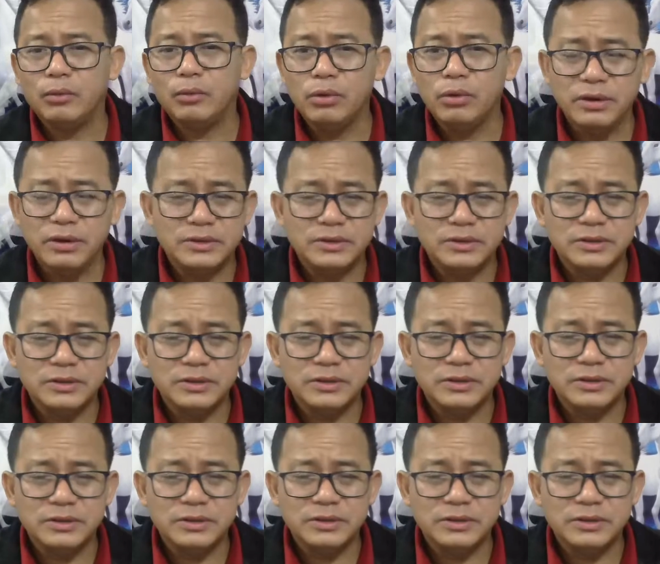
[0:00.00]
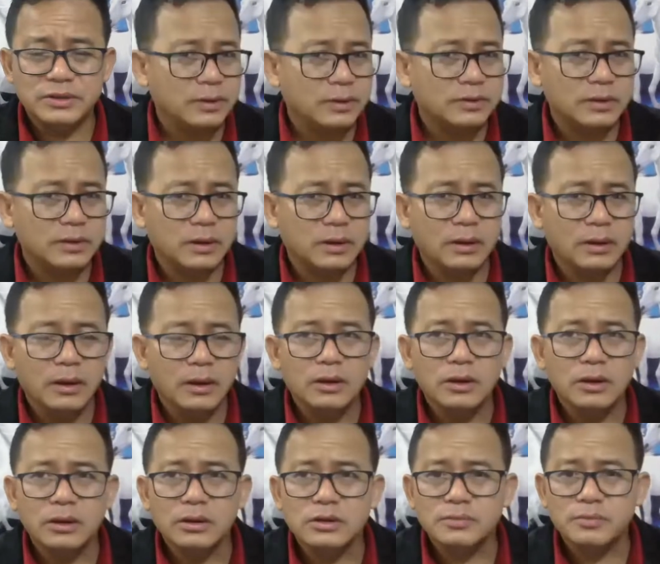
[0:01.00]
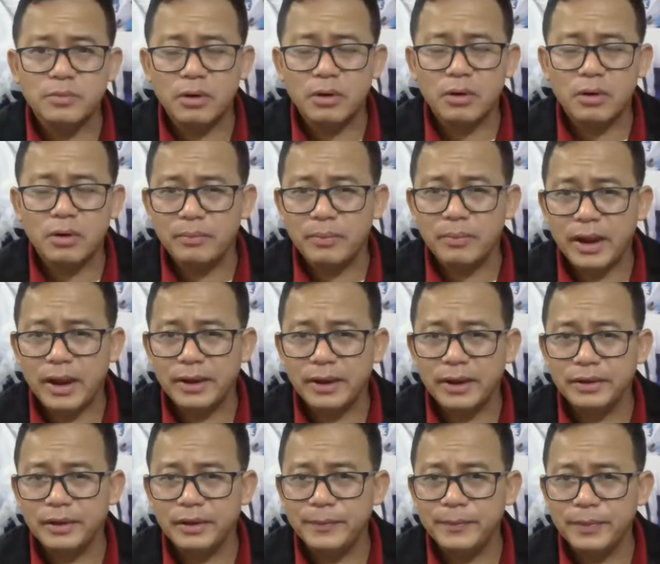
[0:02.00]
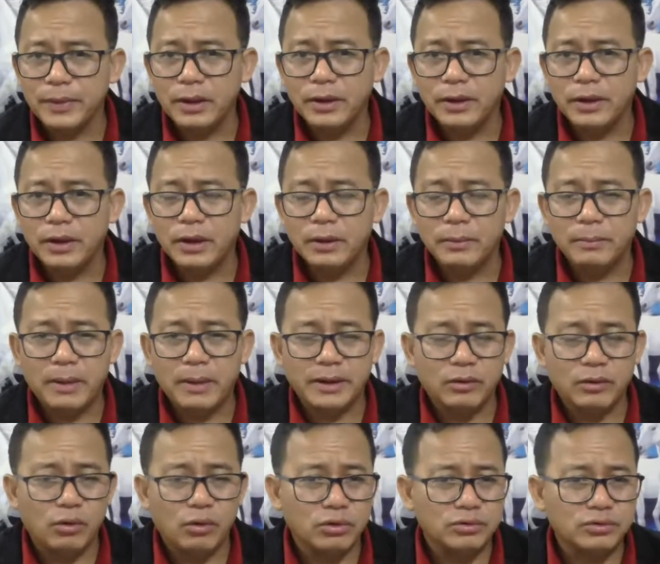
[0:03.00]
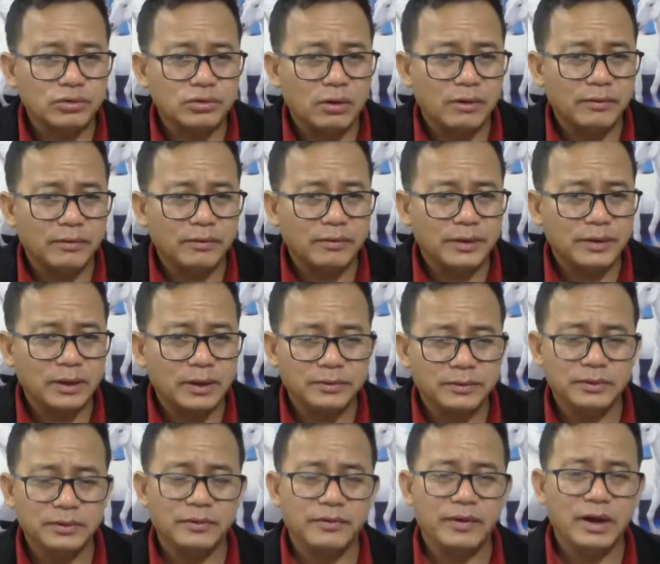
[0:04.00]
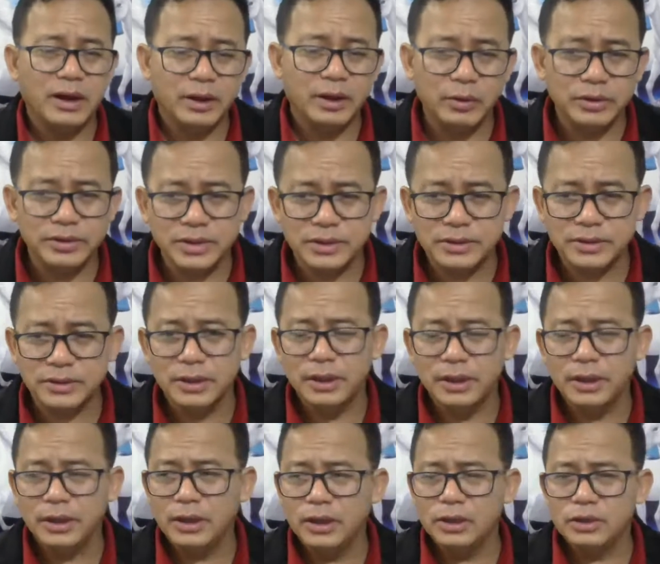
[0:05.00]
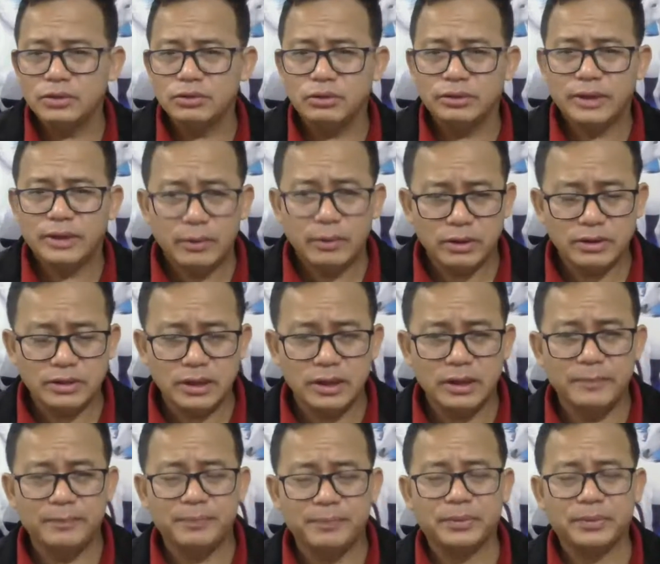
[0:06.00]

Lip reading: words spoke out by the host of the different languages. So that was